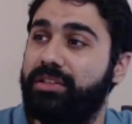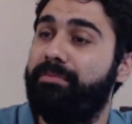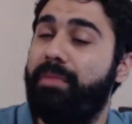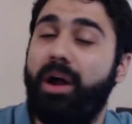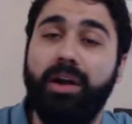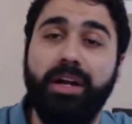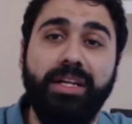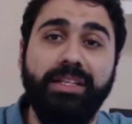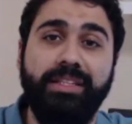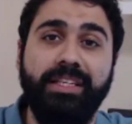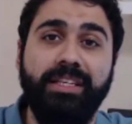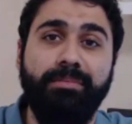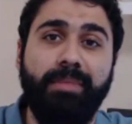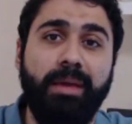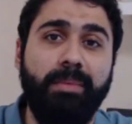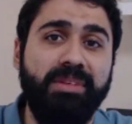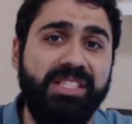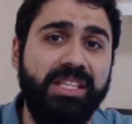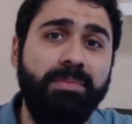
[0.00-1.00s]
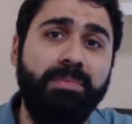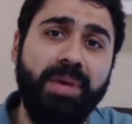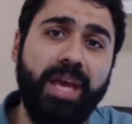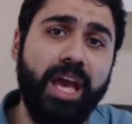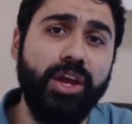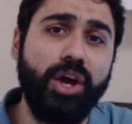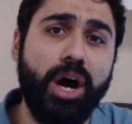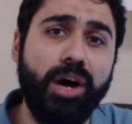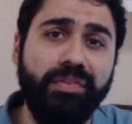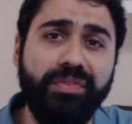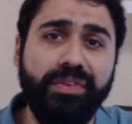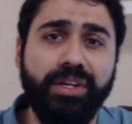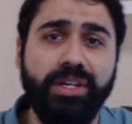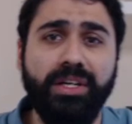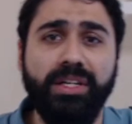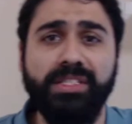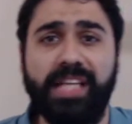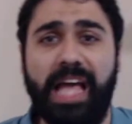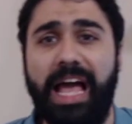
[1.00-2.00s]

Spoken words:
marketing maybe CPA offers,